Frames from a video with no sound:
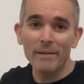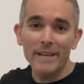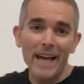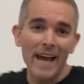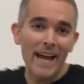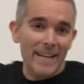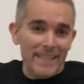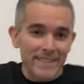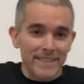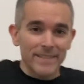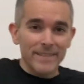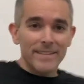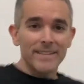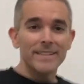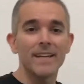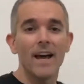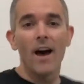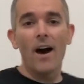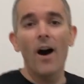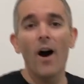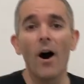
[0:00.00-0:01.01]
mechanic
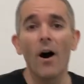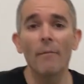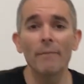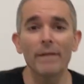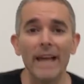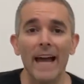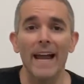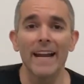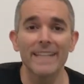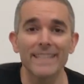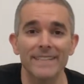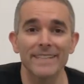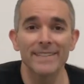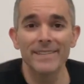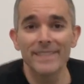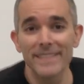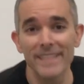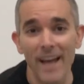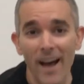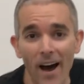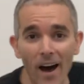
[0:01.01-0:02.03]
students, all mechanic
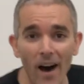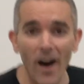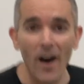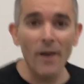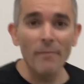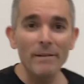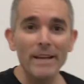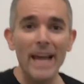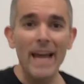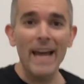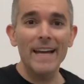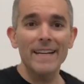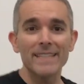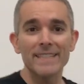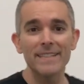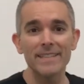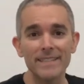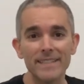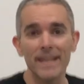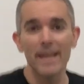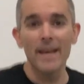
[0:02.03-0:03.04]
students, all mechanic
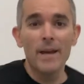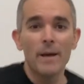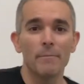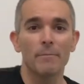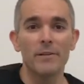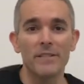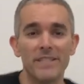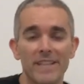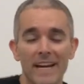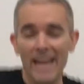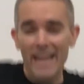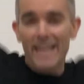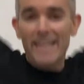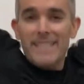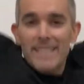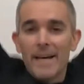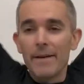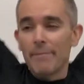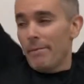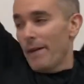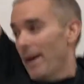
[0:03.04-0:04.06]
students. Put your
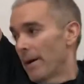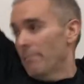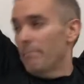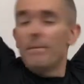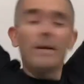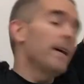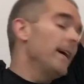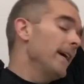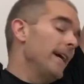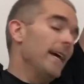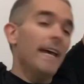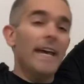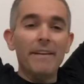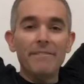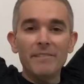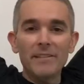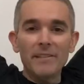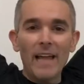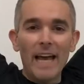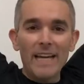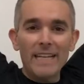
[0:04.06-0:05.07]
hands up.
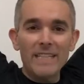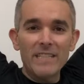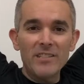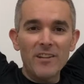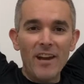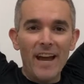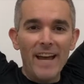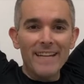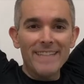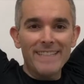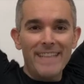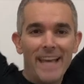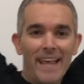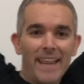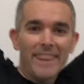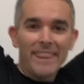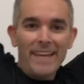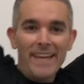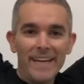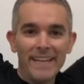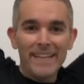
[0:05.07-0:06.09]
If you like
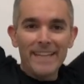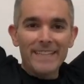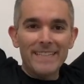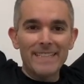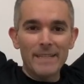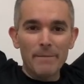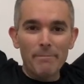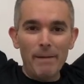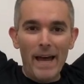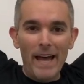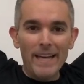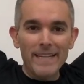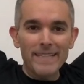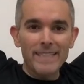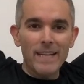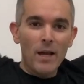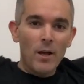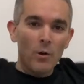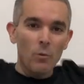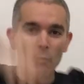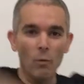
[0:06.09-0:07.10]
stress, think it's the
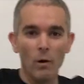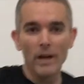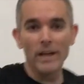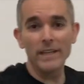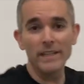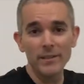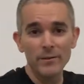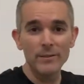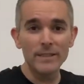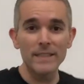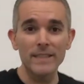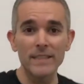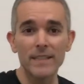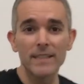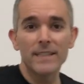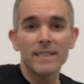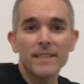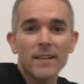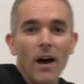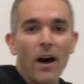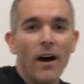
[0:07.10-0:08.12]
best, want to use it
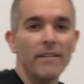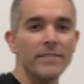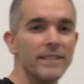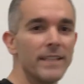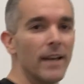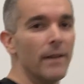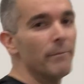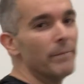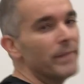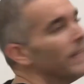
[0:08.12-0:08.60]
to solve some